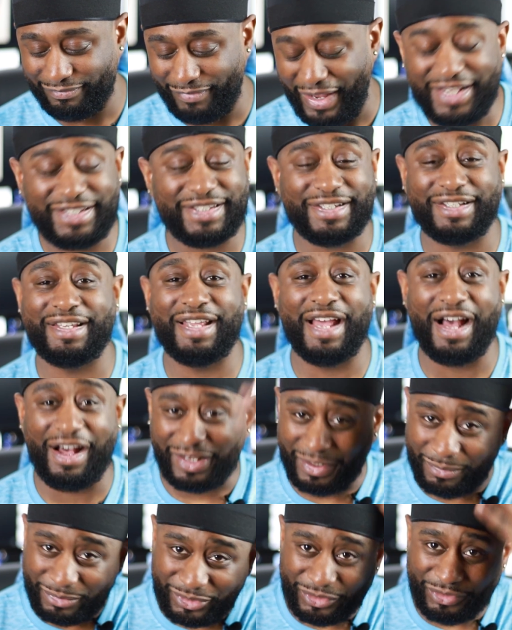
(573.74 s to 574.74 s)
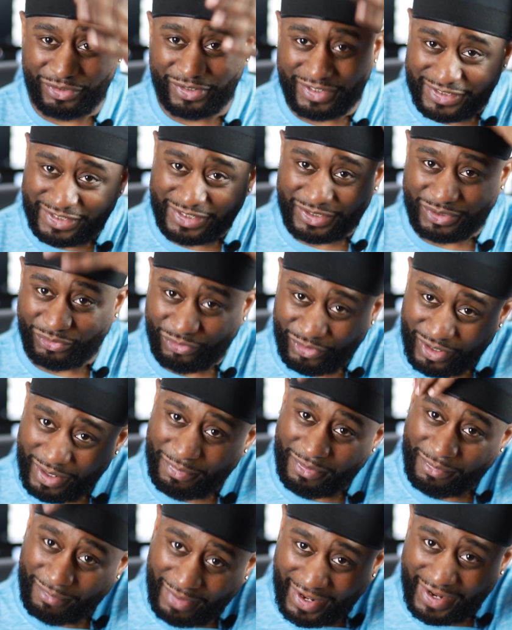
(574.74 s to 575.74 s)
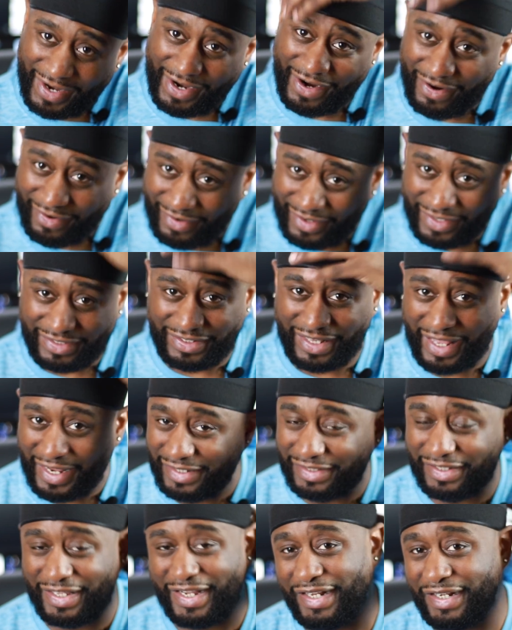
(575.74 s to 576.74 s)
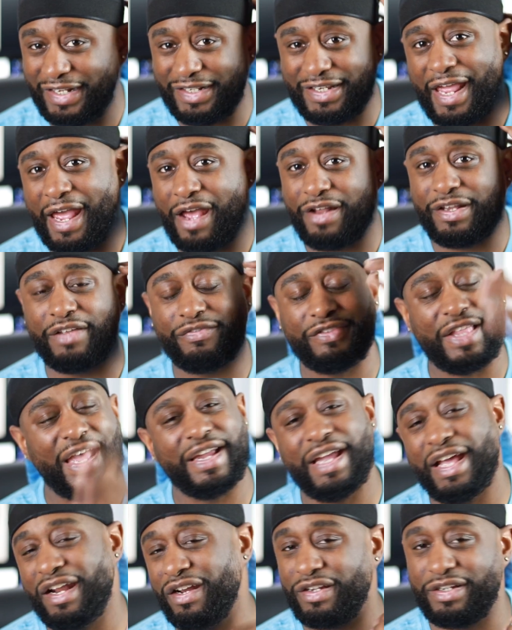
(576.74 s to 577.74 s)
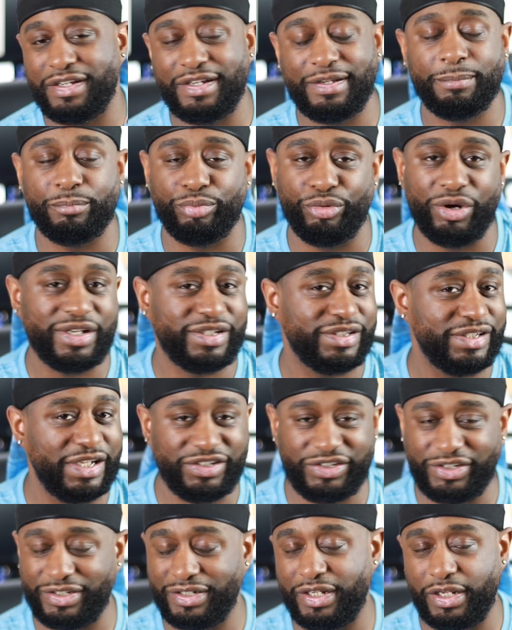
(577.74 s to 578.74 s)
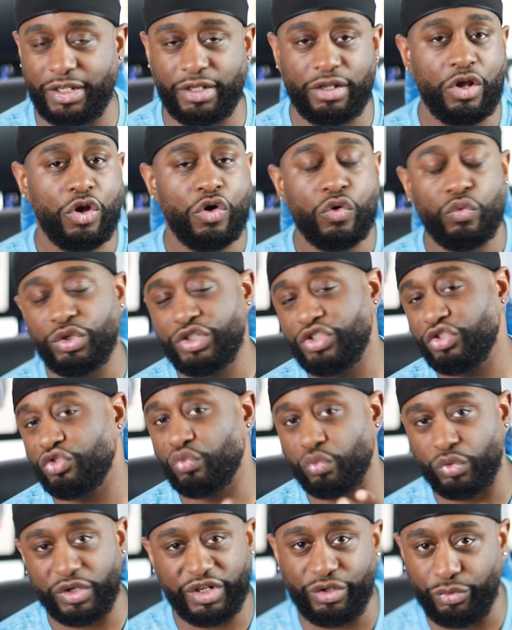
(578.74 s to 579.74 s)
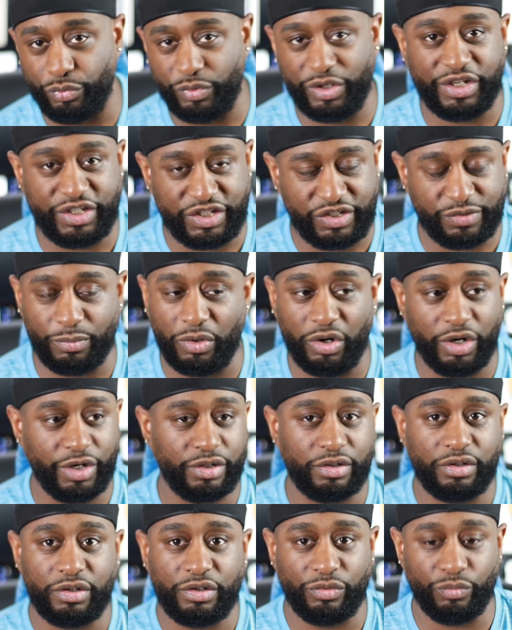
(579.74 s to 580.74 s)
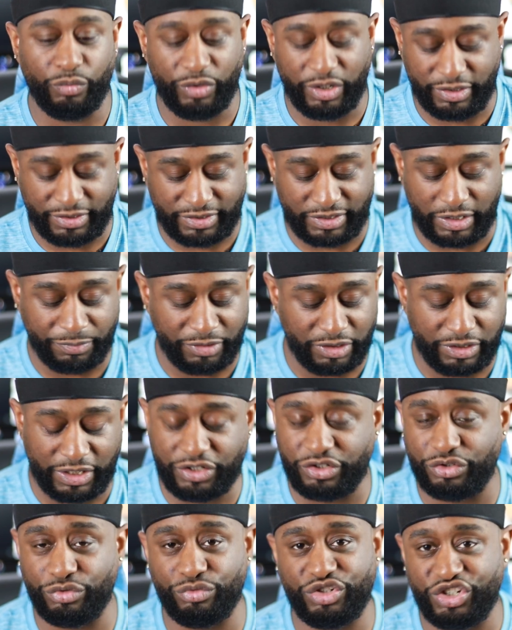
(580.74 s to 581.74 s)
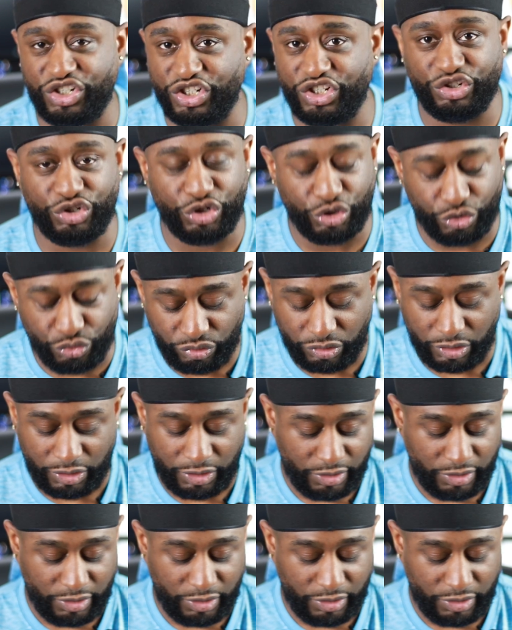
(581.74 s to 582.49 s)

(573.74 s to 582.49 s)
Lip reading: basically all I'm doing is just rubbing my hair and like laying it down after I got a good brush session in, which is really, really smart. Really something that you should do.